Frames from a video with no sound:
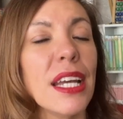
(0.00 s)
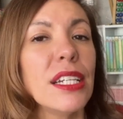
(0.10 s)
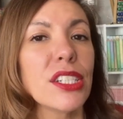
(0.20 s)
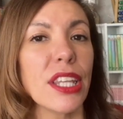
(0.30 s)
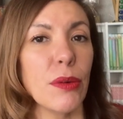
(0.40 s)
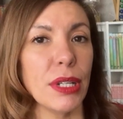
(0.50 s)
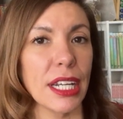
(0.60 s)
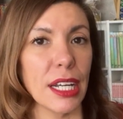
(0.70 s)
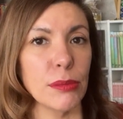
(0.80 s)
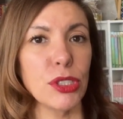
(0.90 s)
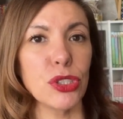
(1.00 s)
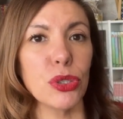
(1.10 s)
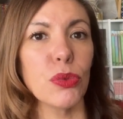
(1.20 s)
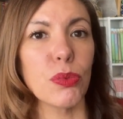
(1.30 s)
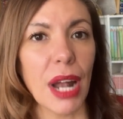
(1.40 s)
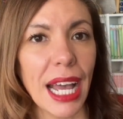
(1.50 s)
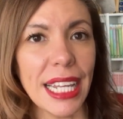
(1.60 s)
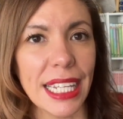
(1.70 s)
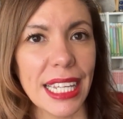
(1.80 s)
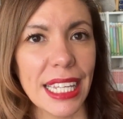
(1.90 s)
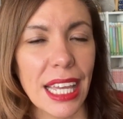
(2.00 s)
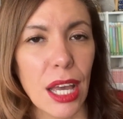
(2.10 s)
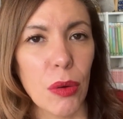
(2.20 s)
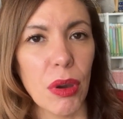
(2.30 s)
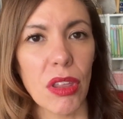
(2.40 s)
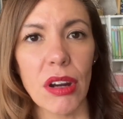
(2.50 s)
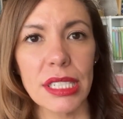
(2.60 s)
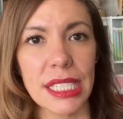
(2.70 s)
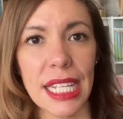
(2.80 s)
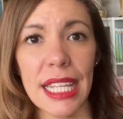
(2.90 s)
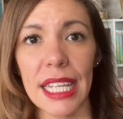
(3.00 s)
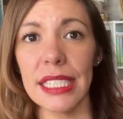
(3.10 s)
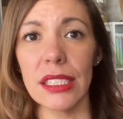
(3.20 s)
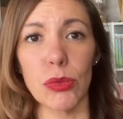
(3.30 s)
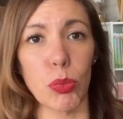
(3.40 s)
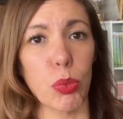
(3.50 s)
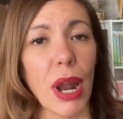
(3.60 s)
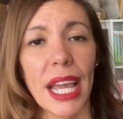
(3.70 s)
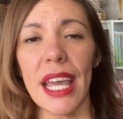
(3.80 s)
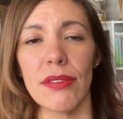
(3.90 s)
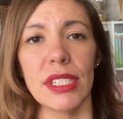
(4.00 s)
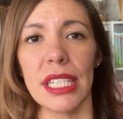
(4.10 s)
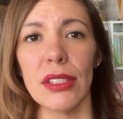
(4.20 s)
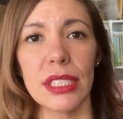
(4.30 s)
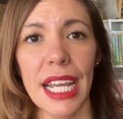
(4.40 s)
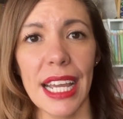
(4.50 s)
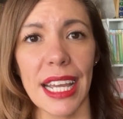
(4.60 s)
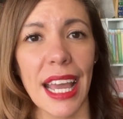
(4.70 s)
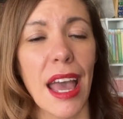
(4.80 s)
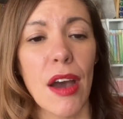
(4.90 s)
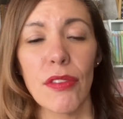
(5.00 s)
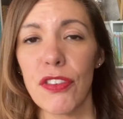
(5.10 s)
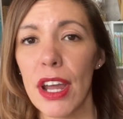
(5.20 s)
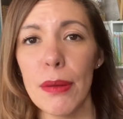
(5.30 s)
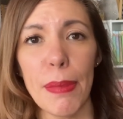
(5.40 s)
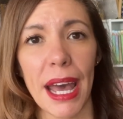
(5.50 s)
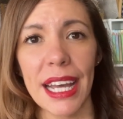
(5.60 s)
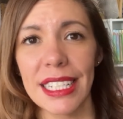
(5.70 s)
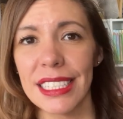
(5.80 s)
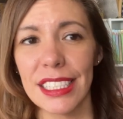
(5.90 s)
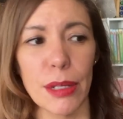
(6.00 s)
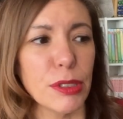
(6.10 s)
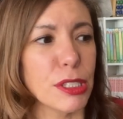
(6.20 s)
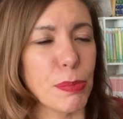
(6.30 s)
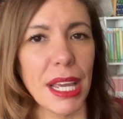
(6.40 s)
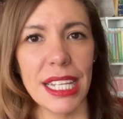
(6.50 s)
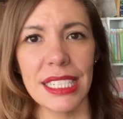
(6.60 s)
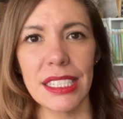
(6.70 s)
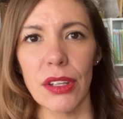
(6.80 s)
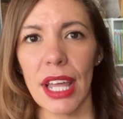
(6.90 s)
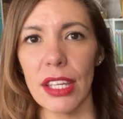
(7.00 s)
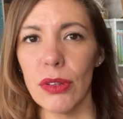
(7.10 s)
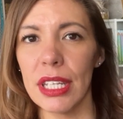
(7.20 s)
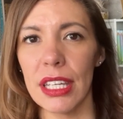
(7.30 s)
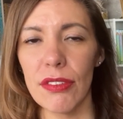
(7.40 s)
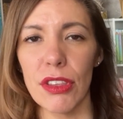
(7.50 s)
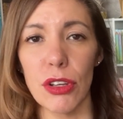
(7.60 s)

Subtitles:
So then when it comes to writing with RC, they just write every single day. Front and back, double space, so that you can give